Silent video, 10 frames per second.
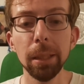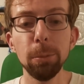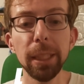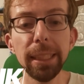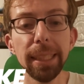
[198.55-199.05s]

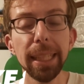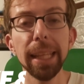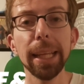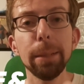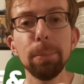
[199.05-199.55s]
Please hit
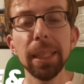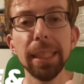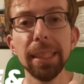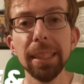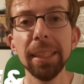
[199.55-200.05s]
that like
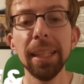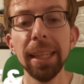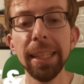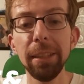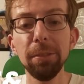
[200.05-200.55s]
button
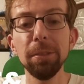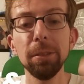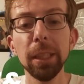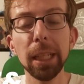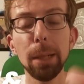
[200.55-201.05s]
and leave
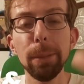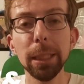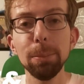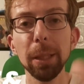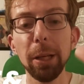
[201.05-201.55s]
your
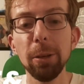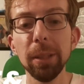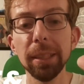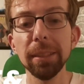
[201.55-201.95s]
comments below.